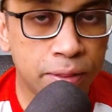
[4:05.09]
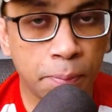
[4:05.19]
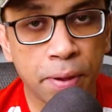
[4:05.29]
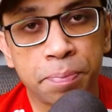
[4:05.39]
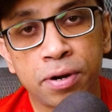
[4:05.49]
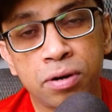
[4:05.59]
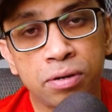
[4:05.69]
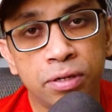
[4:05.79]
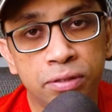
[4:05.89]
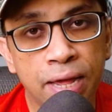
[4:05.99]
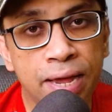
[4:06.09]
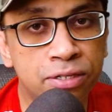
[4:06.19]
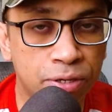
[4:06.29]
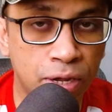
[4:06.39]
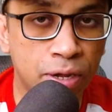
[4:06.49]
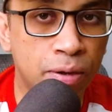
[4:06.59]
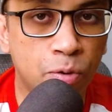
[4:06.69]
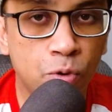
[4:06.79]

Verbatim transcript: The paper uh, that uh,